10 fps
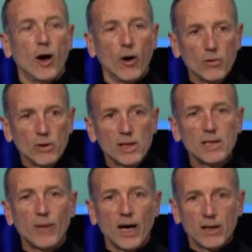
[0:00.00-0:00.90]
And
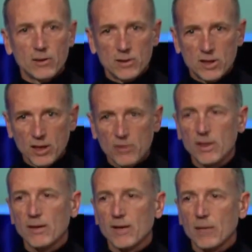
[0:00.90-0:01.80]
only by
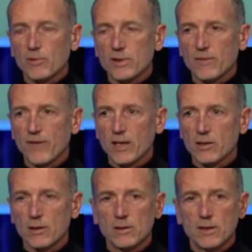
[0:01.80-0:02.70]
considering that
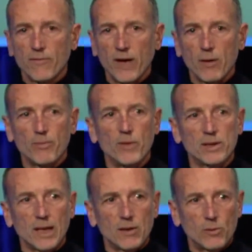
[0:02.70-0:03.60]
preservation,
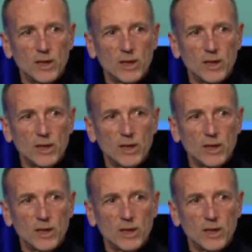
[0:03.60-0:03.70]
development,